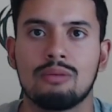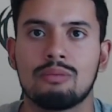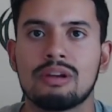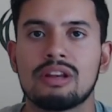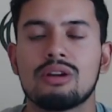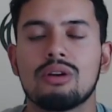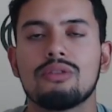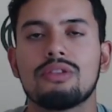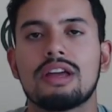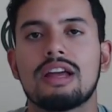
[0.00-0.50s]
We
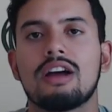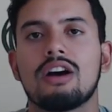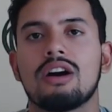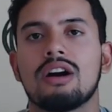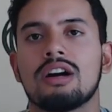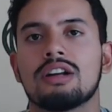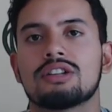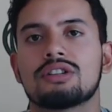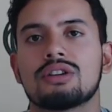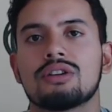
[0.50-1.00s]
know that
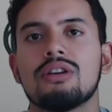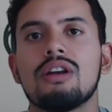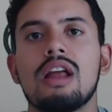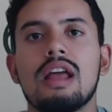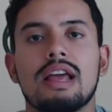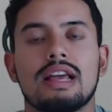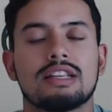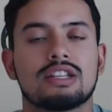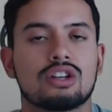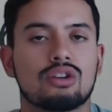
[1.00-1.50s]
Hunter
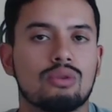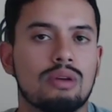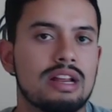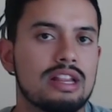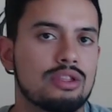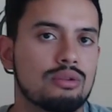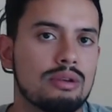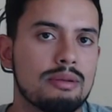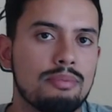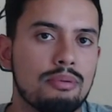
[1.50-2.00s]
is a great
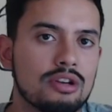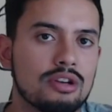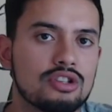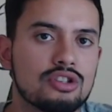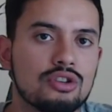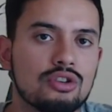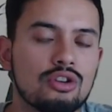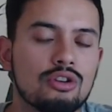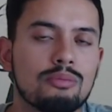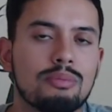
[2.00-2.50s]
three-point
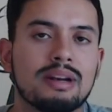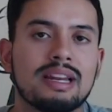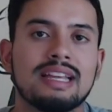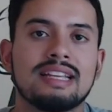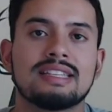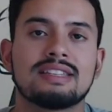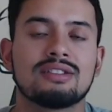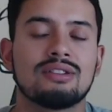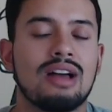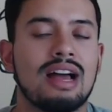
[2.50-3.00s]
shooter, but he
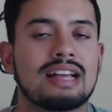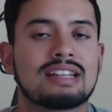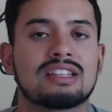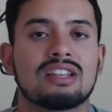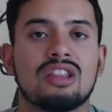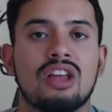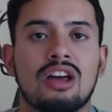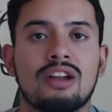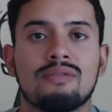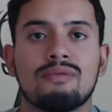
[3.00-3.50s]
still has a
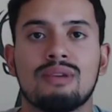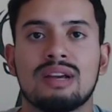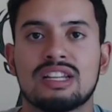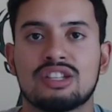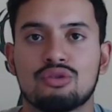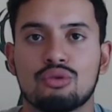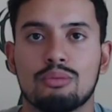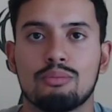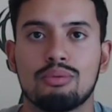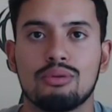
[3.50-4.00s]
lot of ways
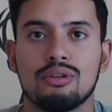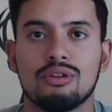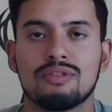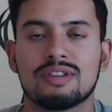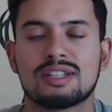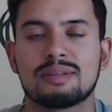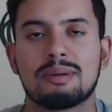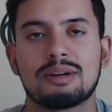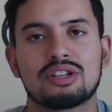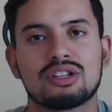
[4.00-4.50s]
to improve,
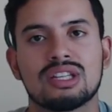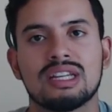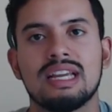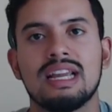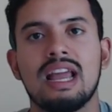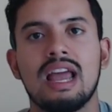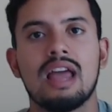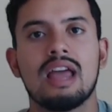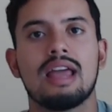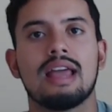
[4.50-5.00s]
especially
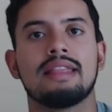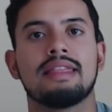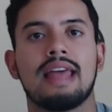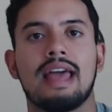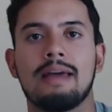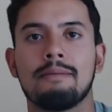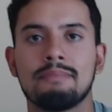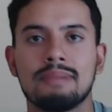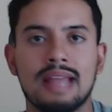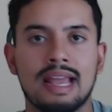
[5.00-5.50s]
in the
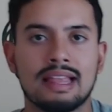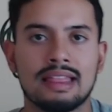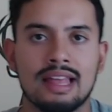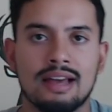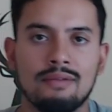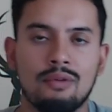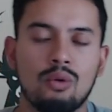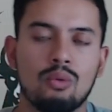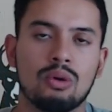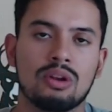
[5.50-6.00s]
NBA
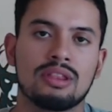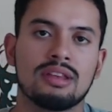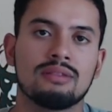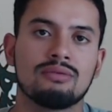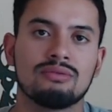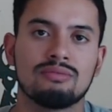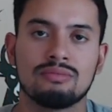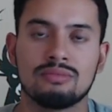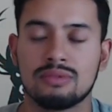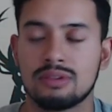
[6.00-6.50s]
level where the
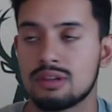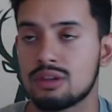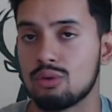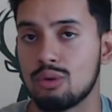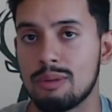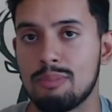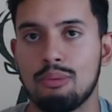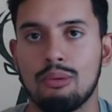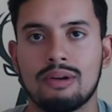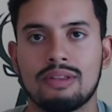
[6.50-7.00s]

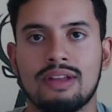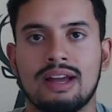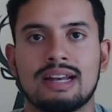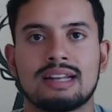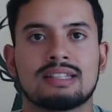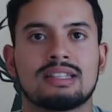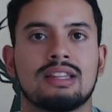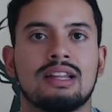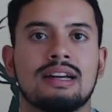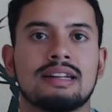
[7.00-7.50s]
three-point line is
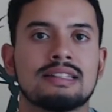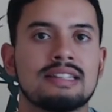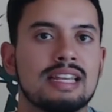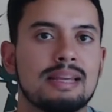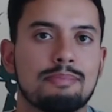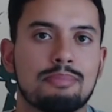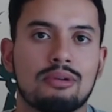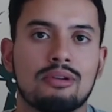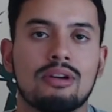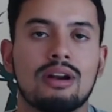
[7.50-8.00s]
a lot
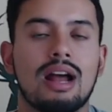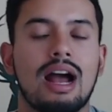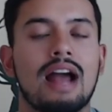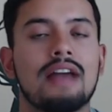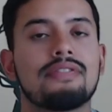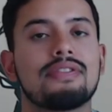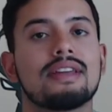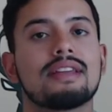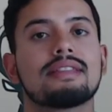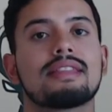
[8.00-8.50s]
deeper. I
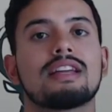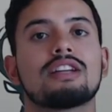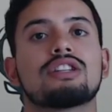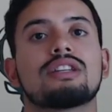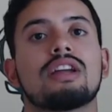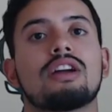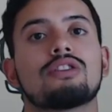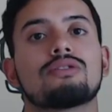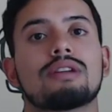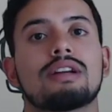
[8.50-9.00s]
think that
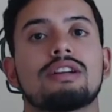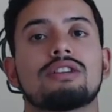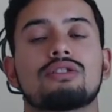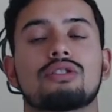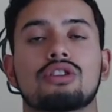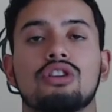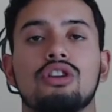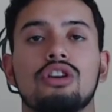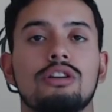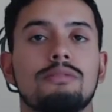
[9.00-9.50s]
DeAndre Hunter
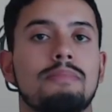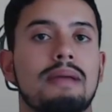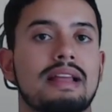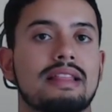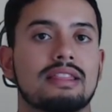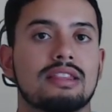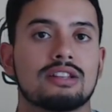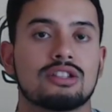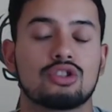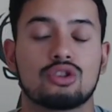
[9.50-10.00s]
could make
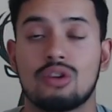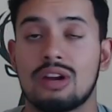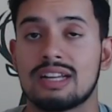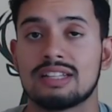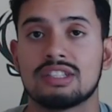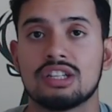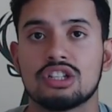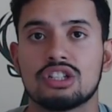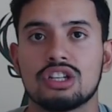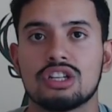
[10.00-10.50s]
the
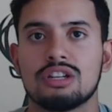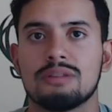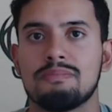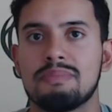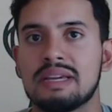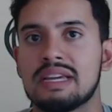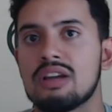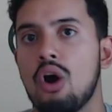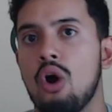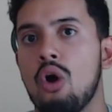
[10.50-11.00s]
transition to
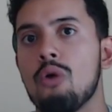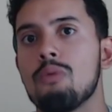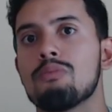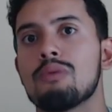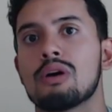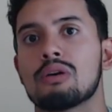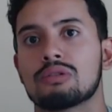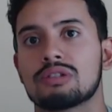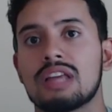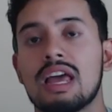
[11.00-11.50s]
be
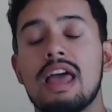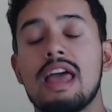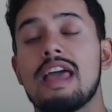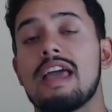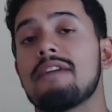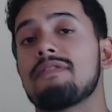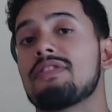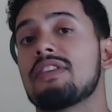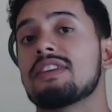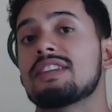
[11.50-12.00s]
almost,
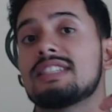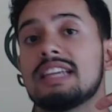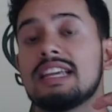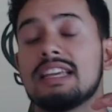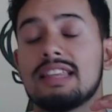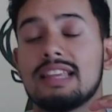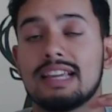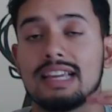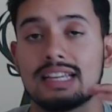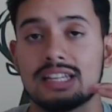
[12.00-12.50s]
if the
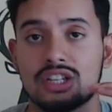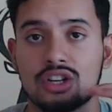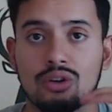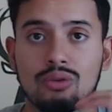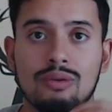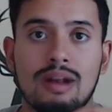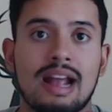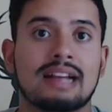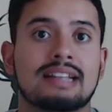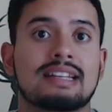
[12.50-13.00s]
ceiling is
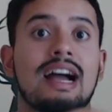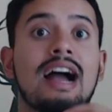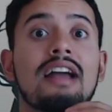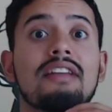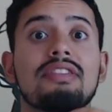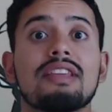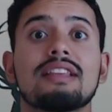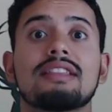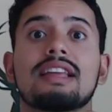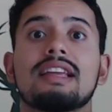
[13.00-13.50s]
correct, I
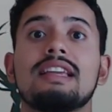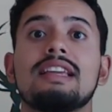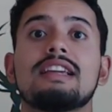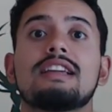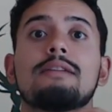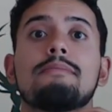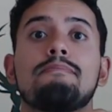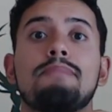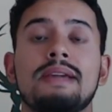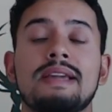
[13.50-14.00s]
think that he
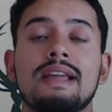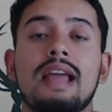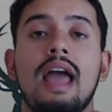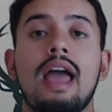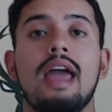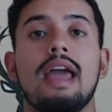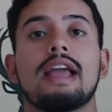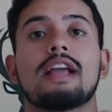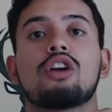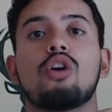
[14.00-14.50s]
could be
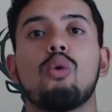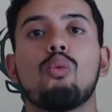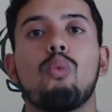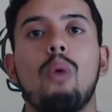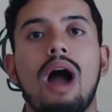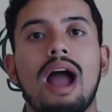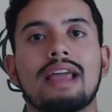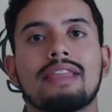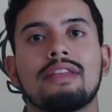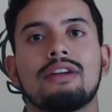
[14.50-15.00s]
a
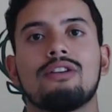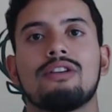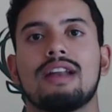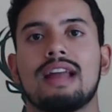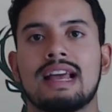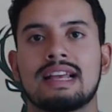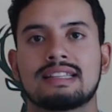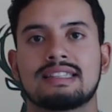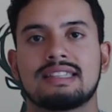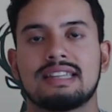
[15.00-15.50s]
Kawhi
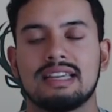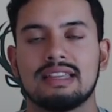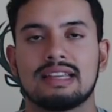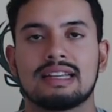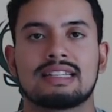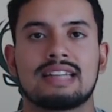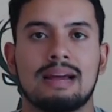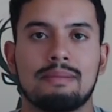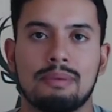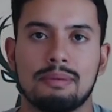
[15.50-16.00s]
Leonard-esque ceiling
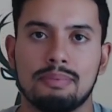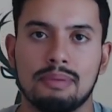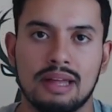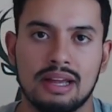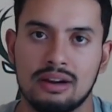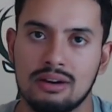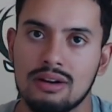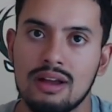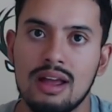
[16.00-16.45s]
type of player.